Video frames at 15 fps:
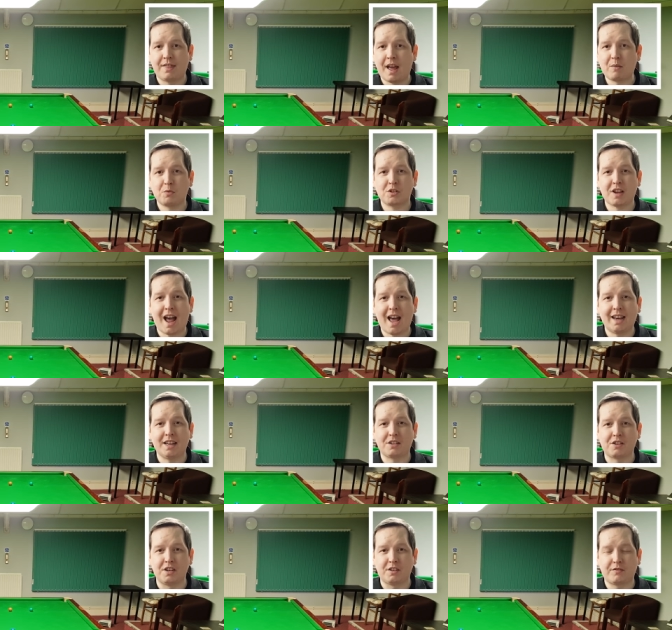That was
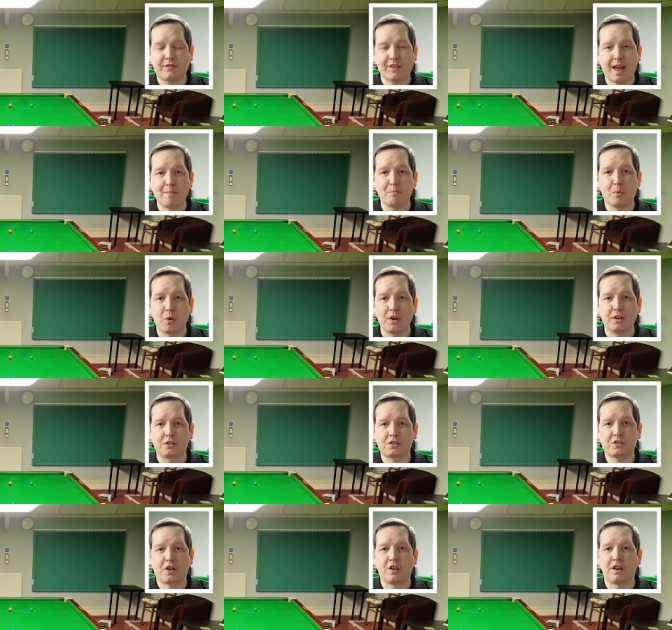Alex's flamboyant
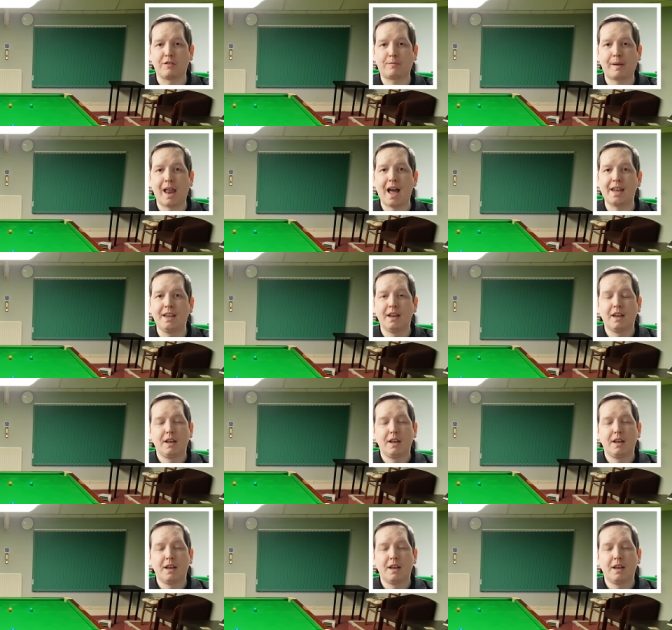style of play,